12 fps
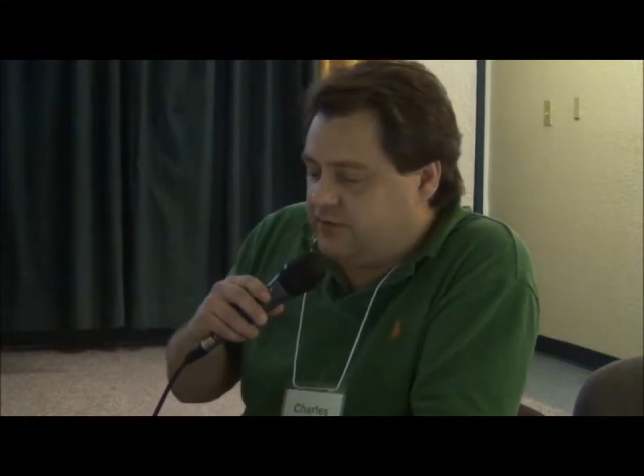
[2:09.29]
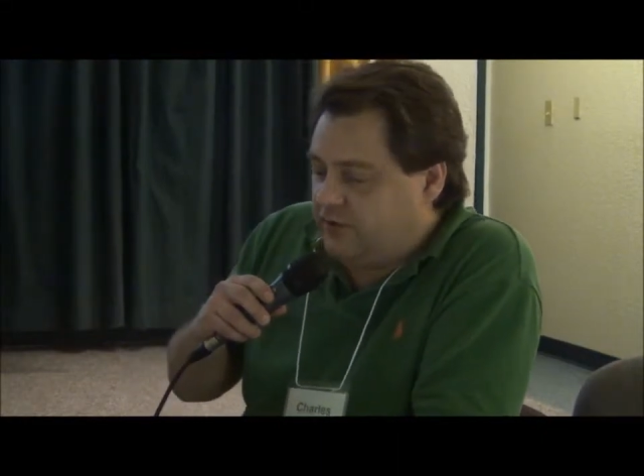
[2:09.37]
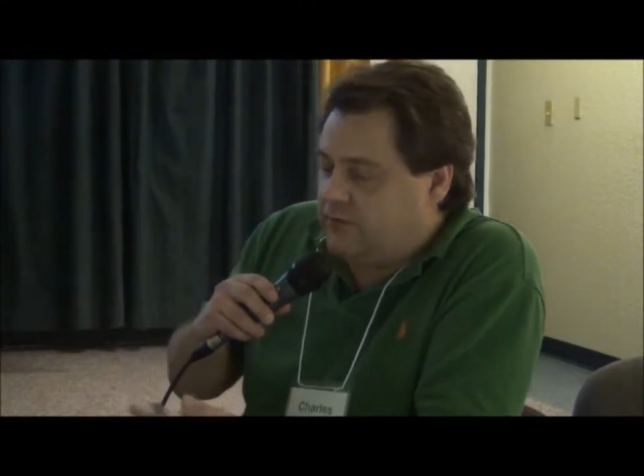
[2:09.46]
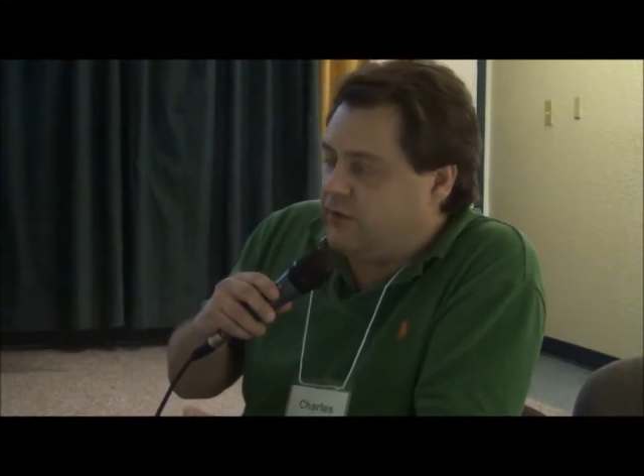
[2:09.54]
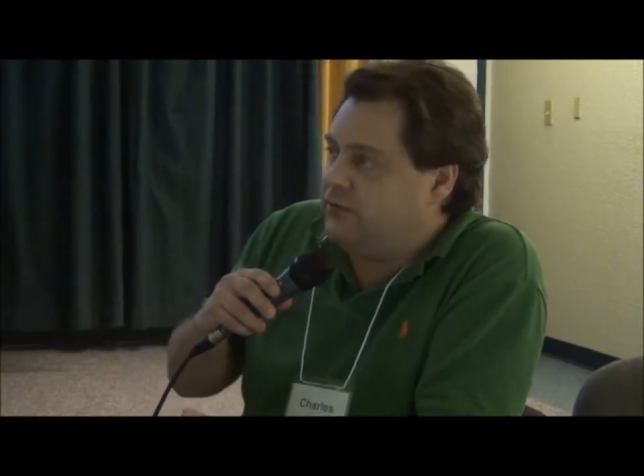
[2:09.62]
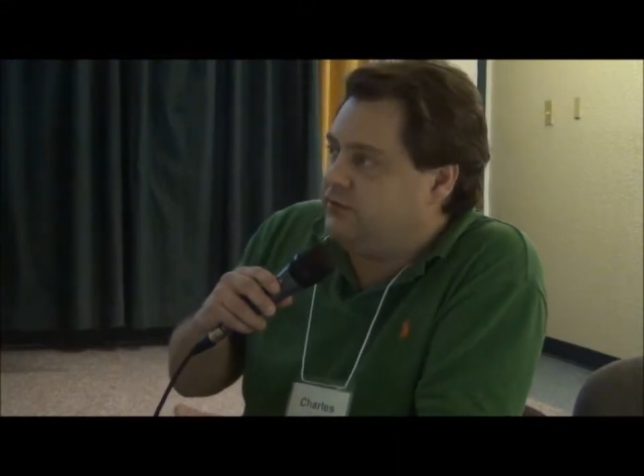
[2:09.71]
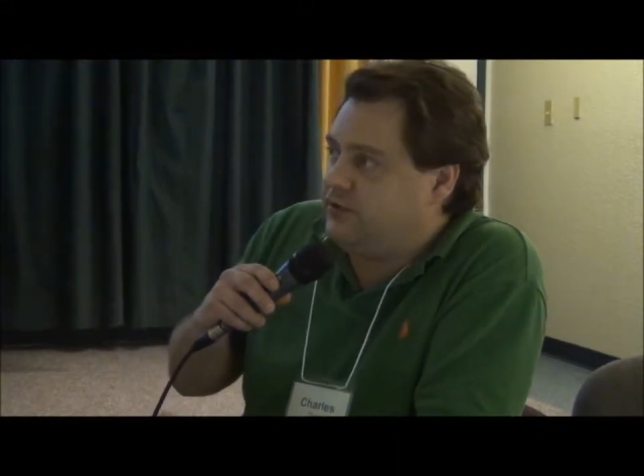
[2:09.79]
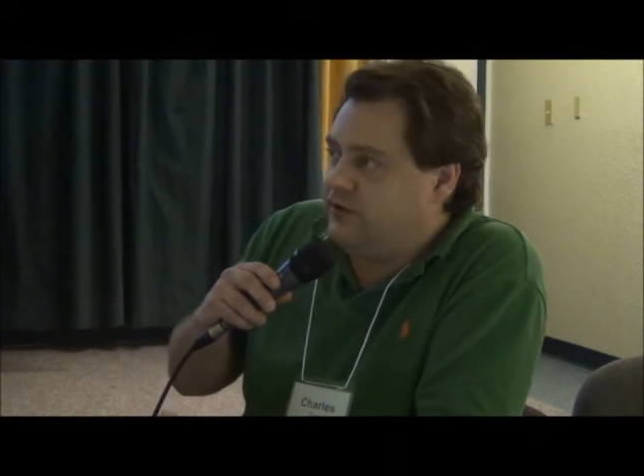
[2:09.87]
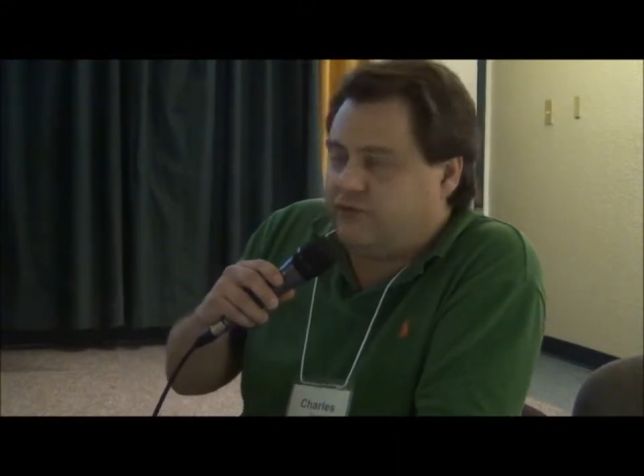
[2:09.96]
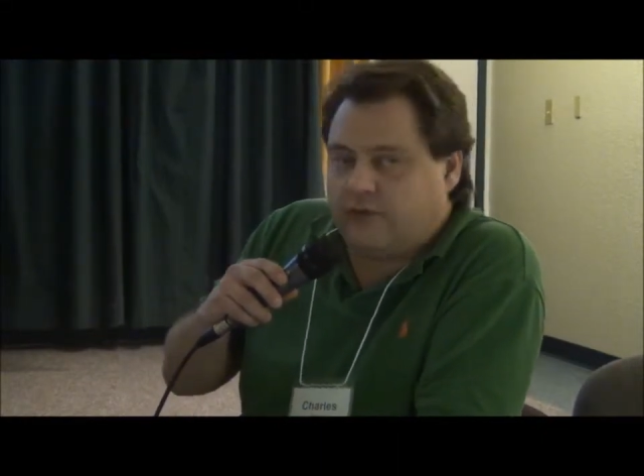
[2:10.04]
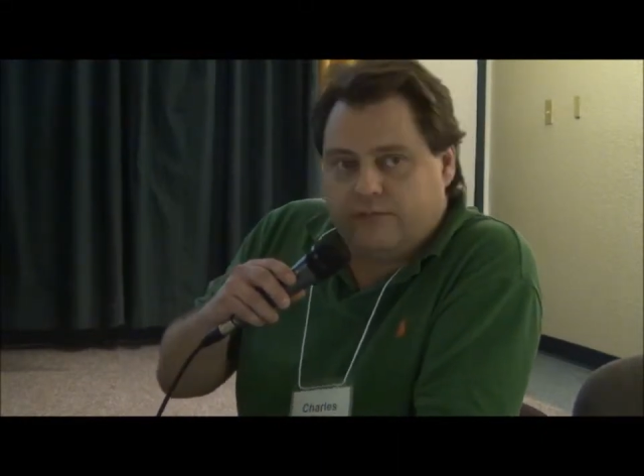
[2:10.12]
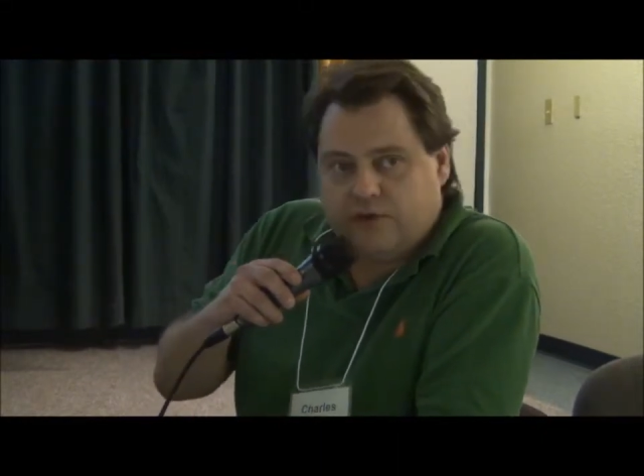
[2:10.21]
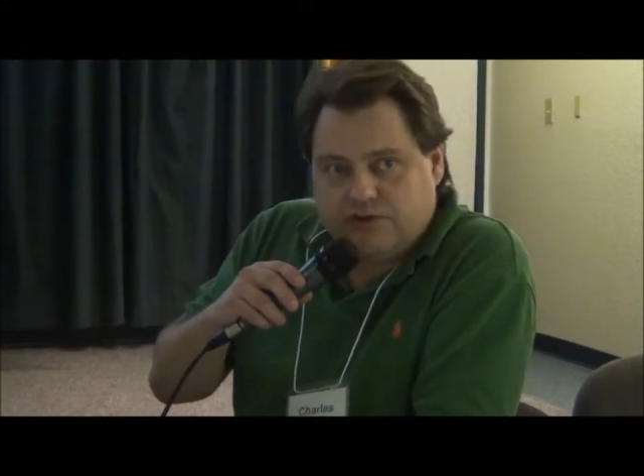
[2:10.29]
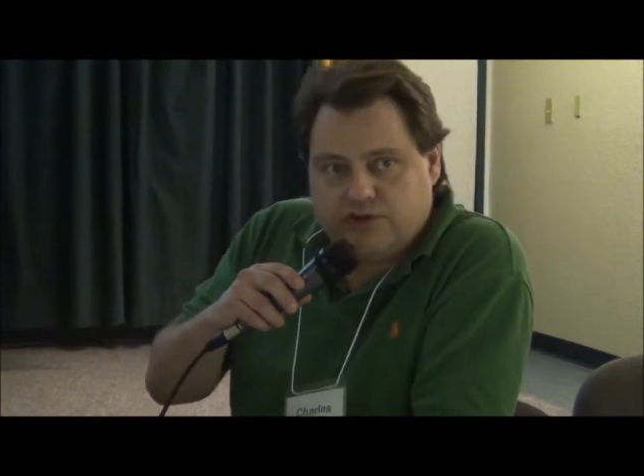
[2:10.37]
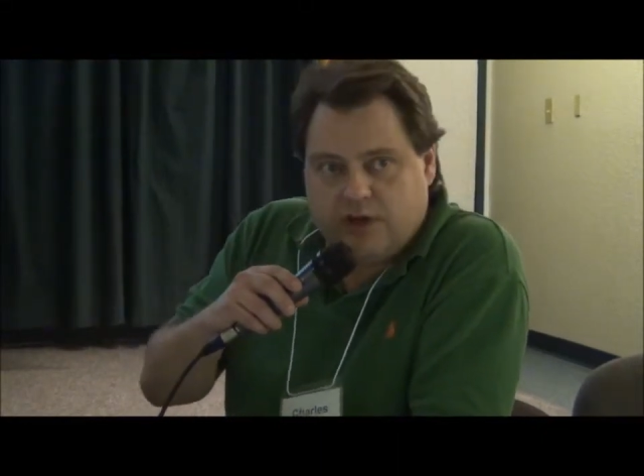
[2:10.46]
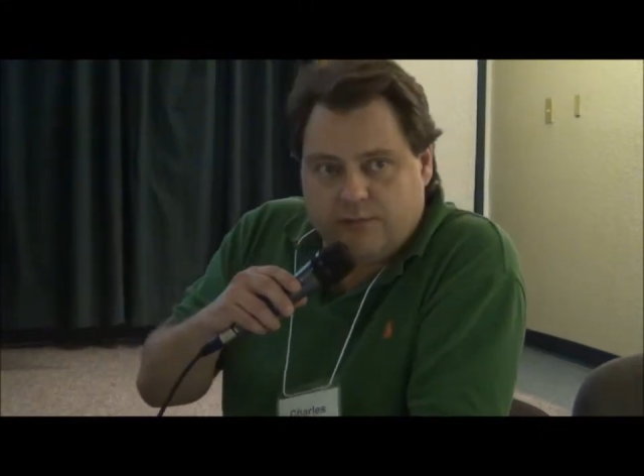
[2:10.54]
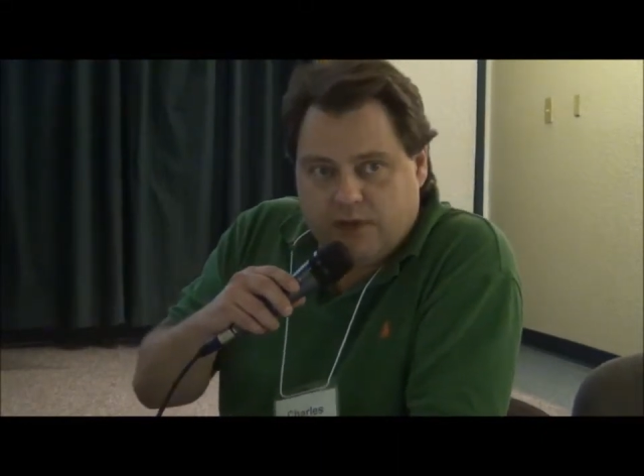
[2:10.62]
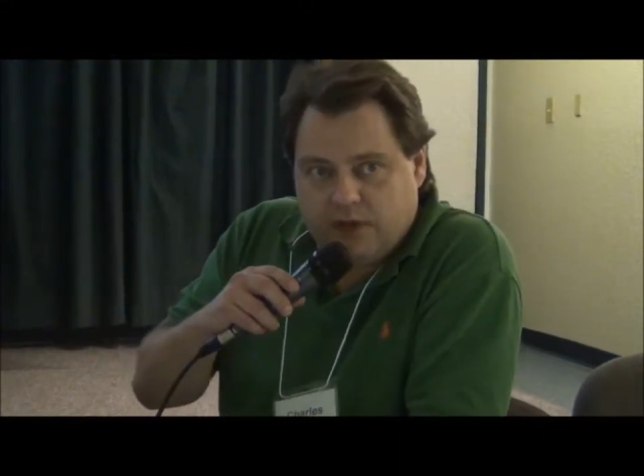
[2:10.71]
that we receive from the
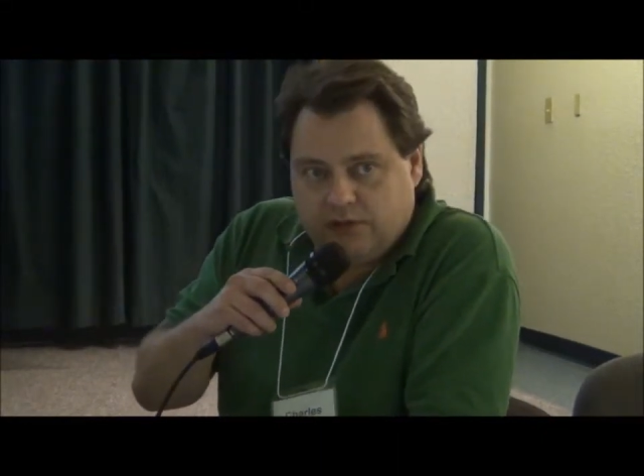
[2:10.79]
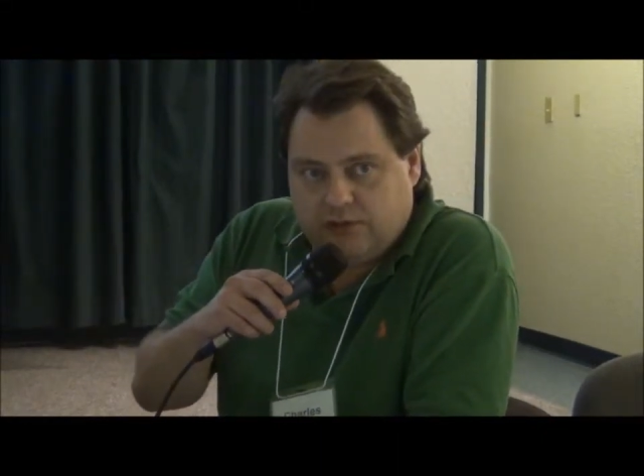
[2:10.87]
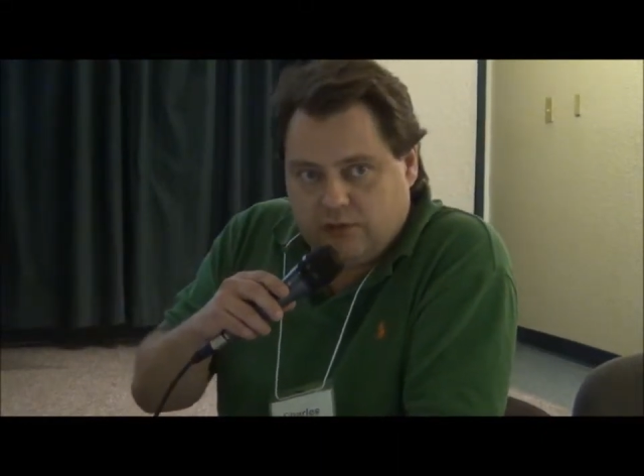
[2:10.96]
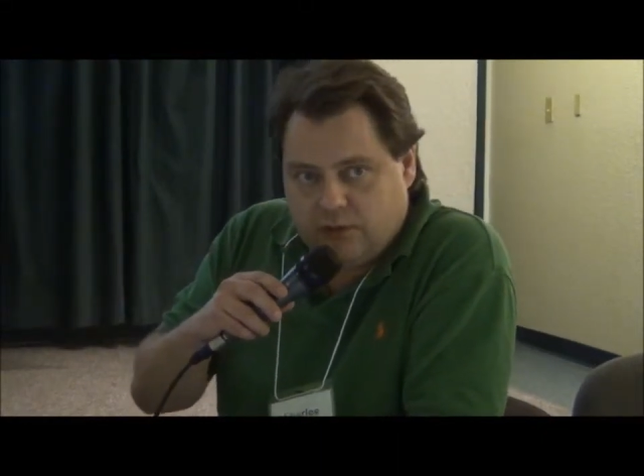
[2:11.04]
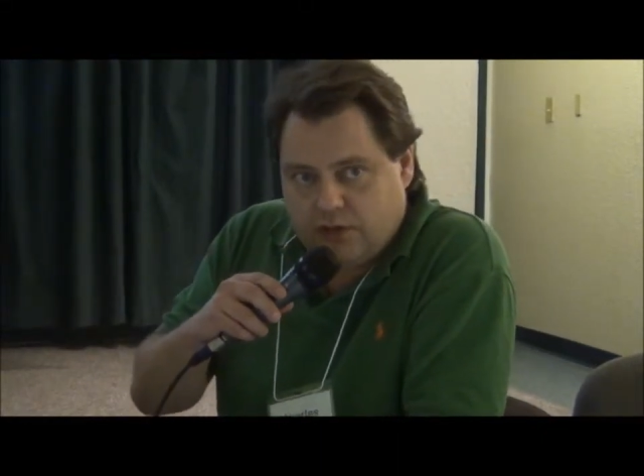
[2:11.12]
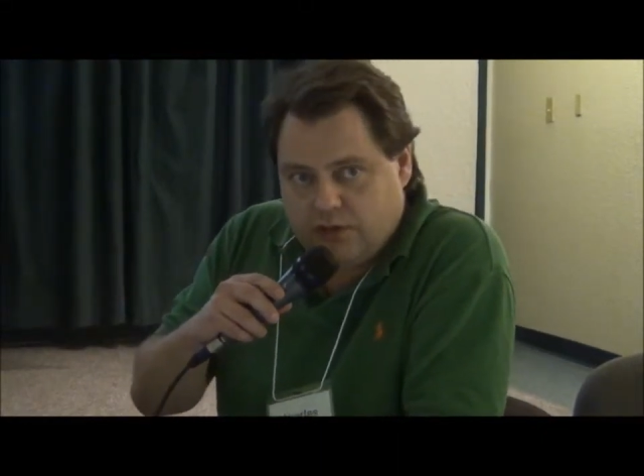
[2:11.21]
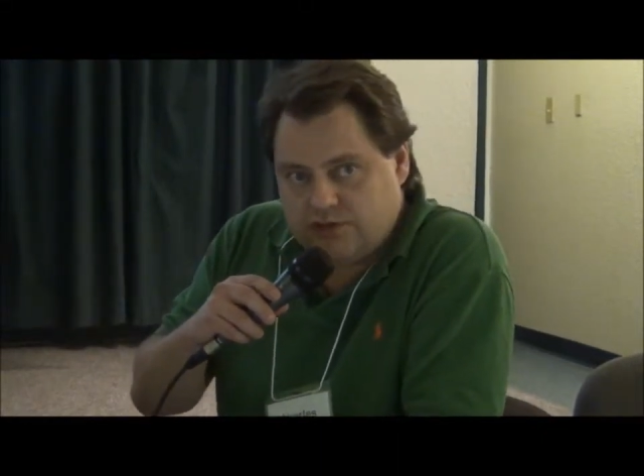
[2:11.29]
JBNQA,